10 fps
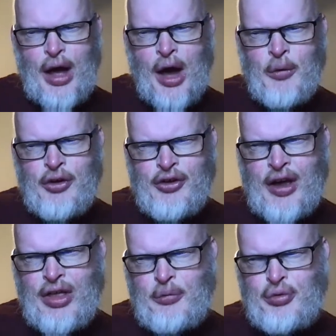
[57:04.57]
I would
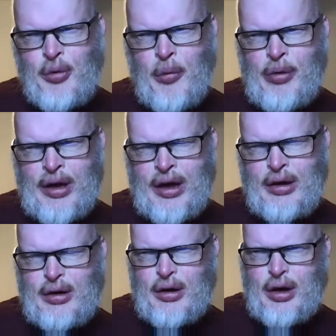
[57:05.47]
say that probably
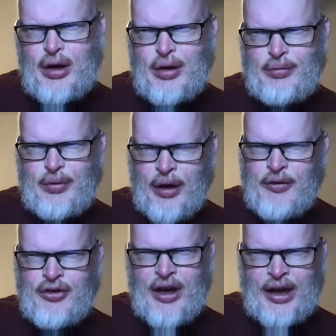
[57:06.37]
if
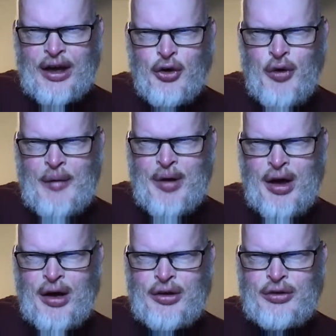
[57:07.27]
you're taking
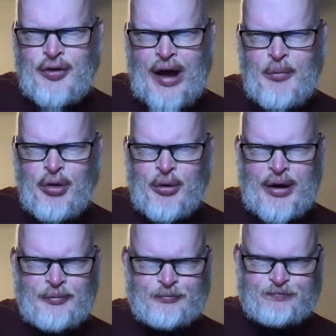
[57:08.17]
grammar and vocabulary,